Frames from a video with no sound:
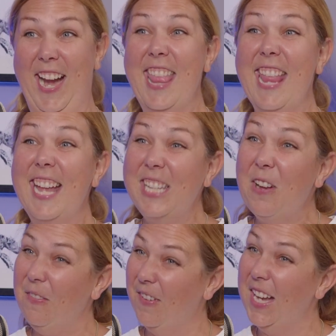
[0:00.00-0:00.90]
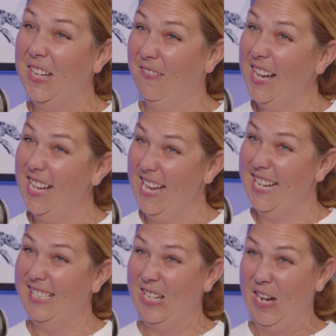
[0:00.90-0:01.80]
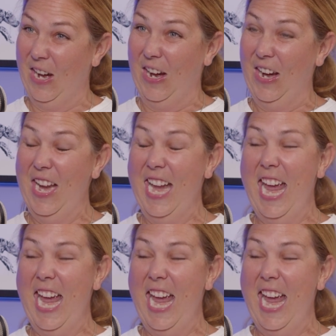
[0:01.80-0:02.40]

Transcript: And that's how I finally recognized oh her goodness.